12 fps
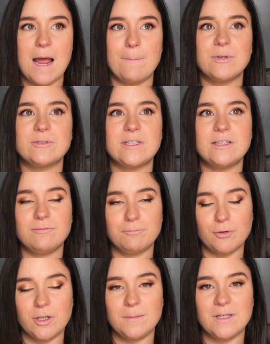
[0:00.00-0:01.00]
I believe
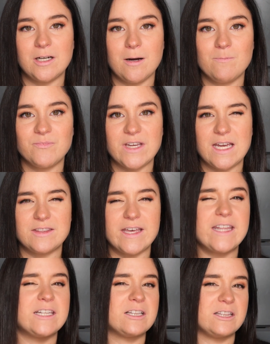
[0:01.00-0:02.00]
premium, and
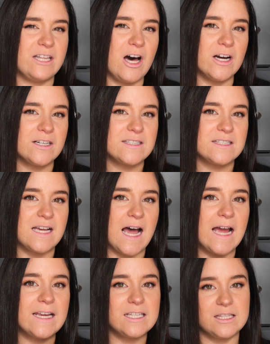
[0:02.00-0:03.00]
then luxe.
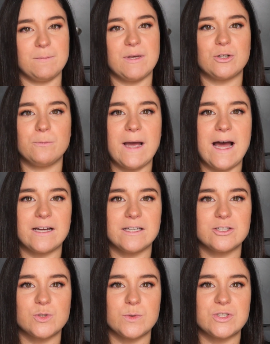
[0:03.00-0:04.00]
I get the middle
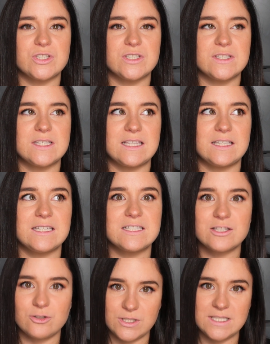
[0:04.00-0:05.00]
package, which is, I think
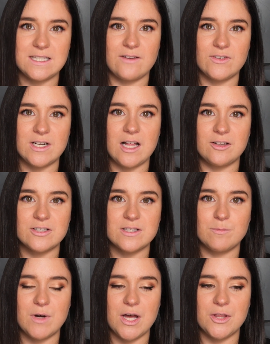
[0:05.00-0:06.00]
it's $37
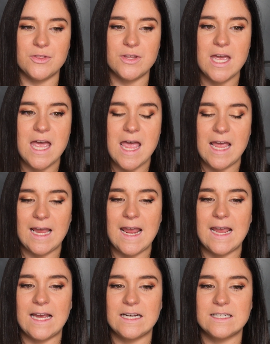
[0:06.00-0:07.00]
a month,
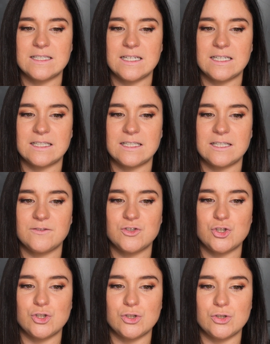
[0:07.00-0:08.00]
and it
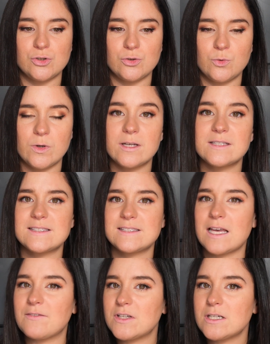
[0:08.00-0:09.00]
gives you
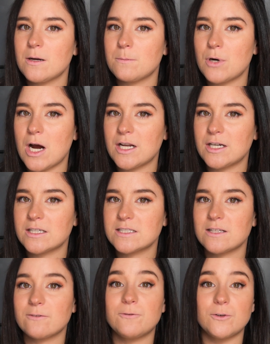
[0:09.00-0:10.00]
7
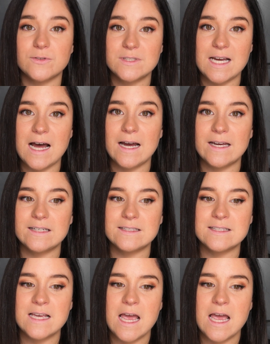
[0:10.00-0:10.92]
products, full size.